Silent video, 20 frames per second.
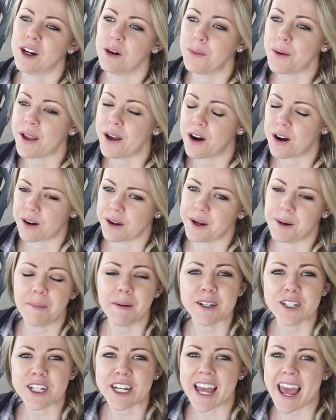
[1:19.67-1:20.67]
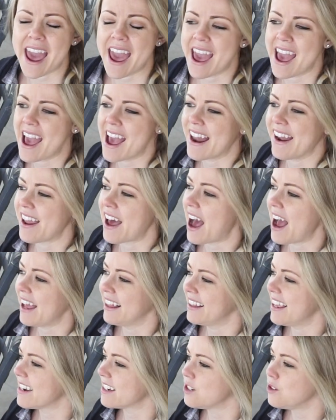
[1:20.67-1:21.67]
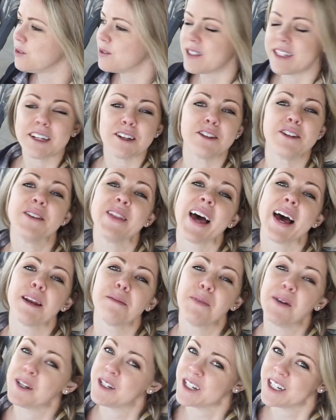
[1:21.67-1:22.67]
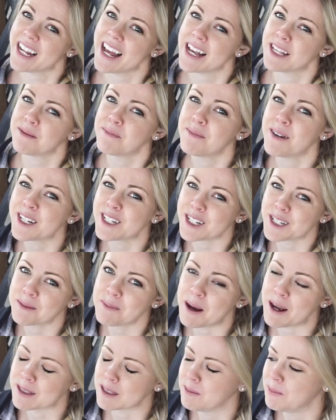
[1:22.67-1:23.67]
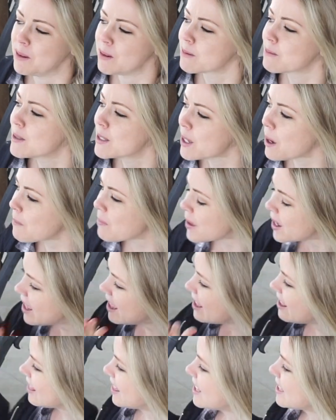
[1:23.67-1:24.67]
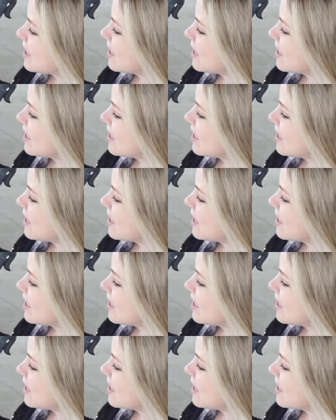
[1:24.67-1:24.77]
We are on a budget and I like to stick to that budget as much as possible. So this